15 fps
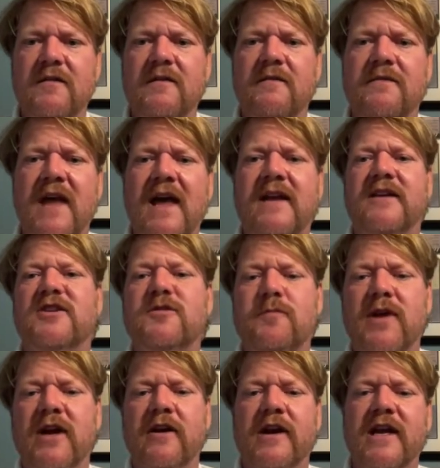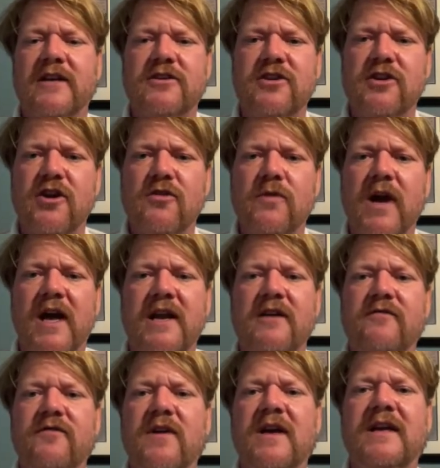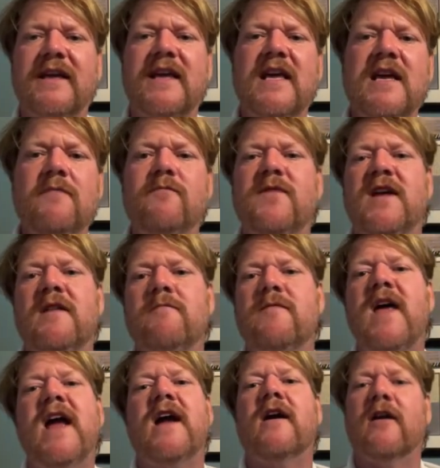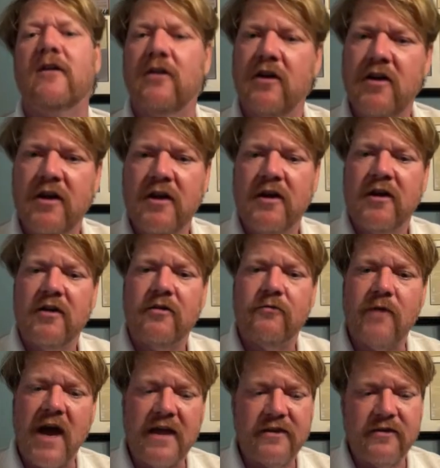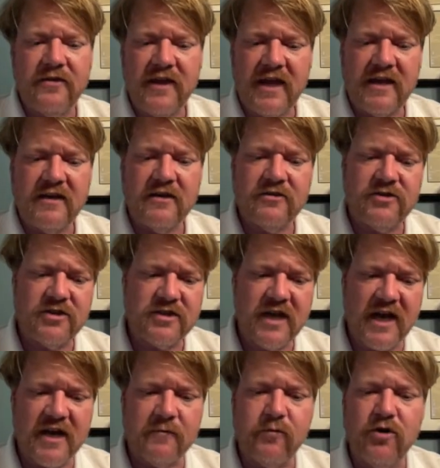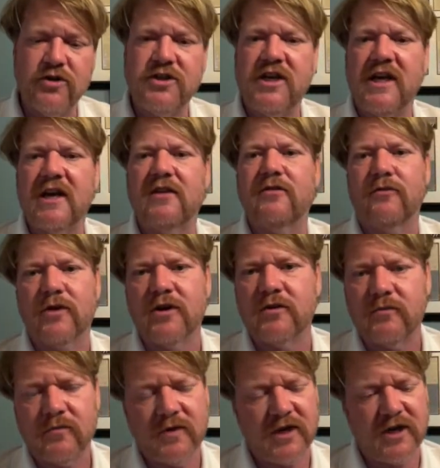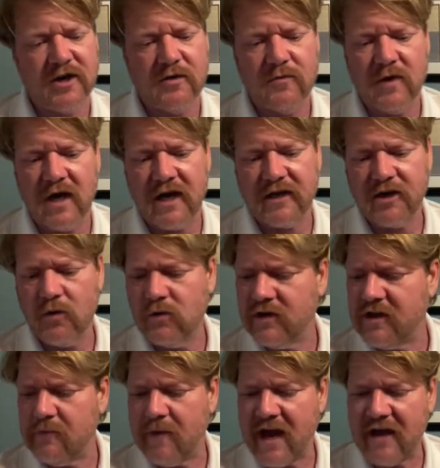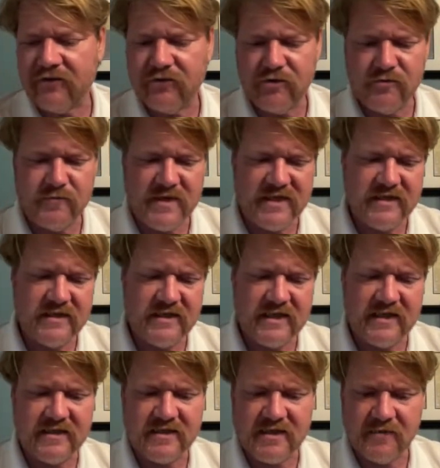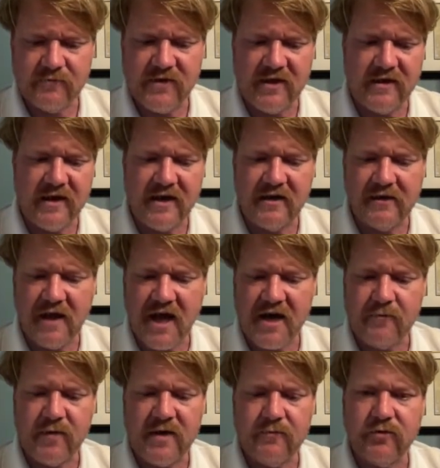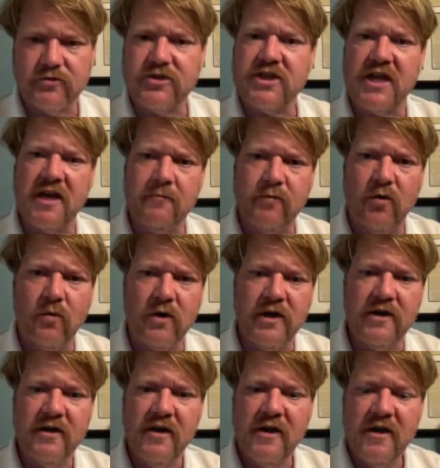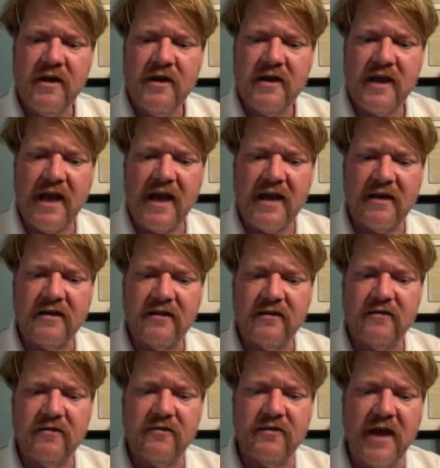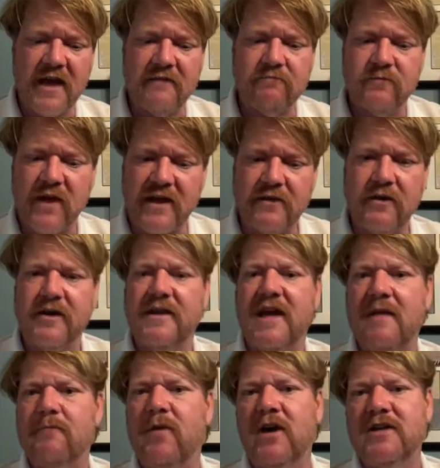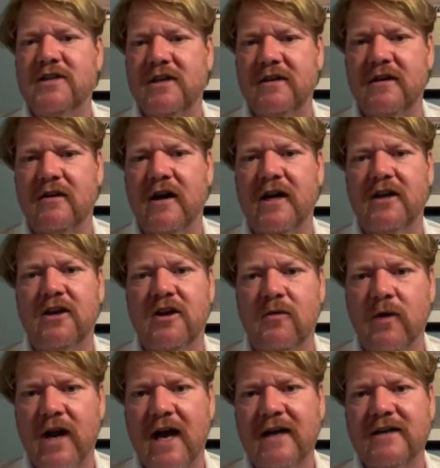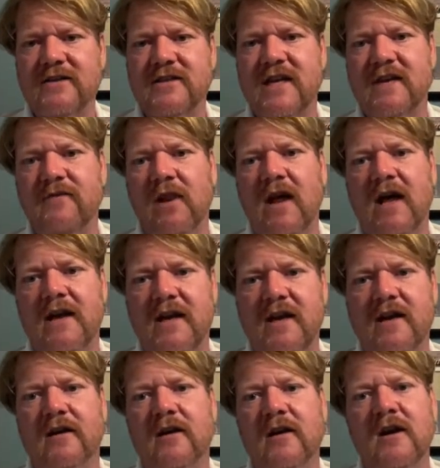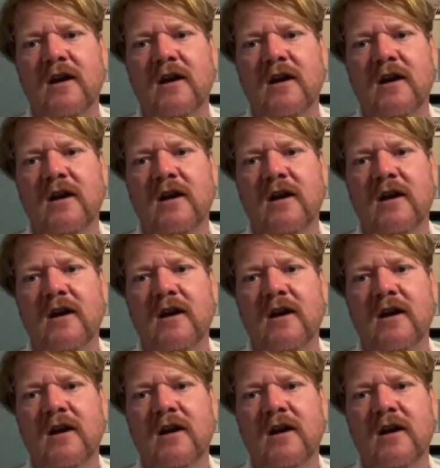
that experience, kind of keep them there rather than just kind of pushing it through. Going to the bathroom is something that a lot of people skimp on. and they look at that budget and they're like, you know what, I can save a lot here.